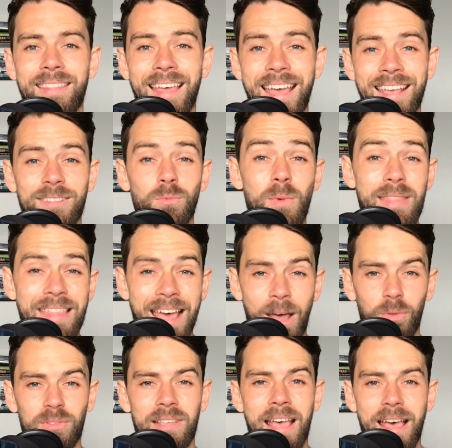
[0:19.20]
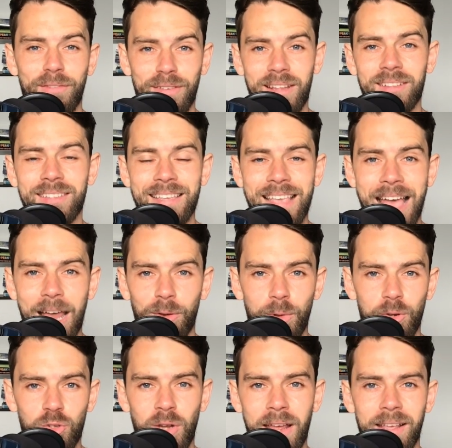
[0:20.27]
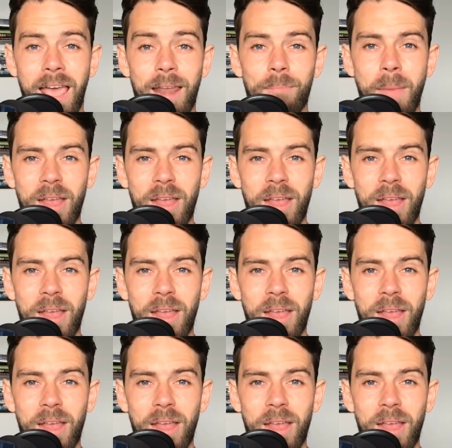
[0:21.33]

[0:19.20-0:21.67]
that is without having to calorie track and